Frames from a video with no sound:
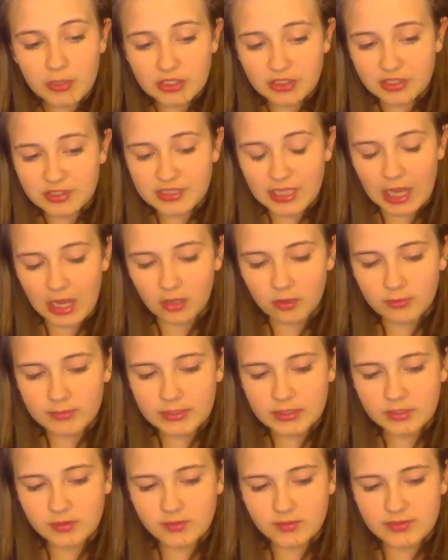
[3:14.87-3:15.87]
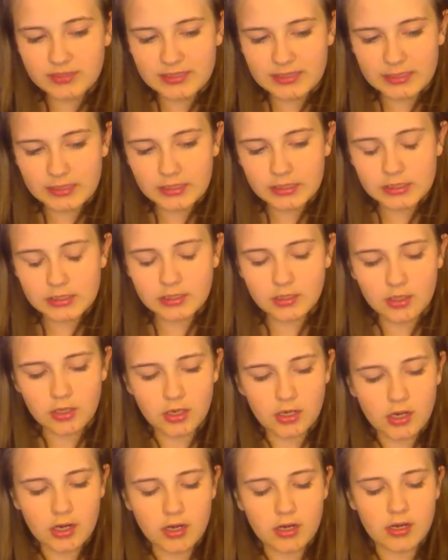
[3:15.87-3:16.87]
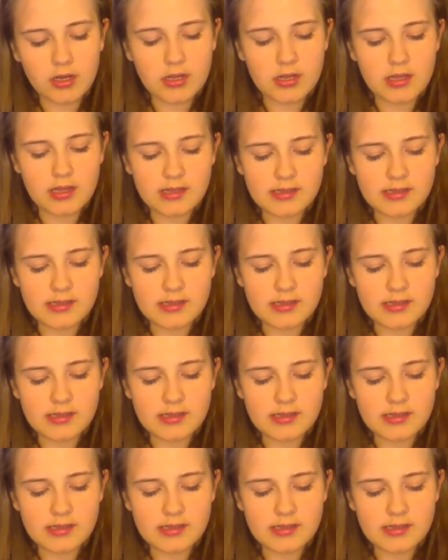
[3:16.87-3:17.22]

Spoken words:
two brushes that I will be using are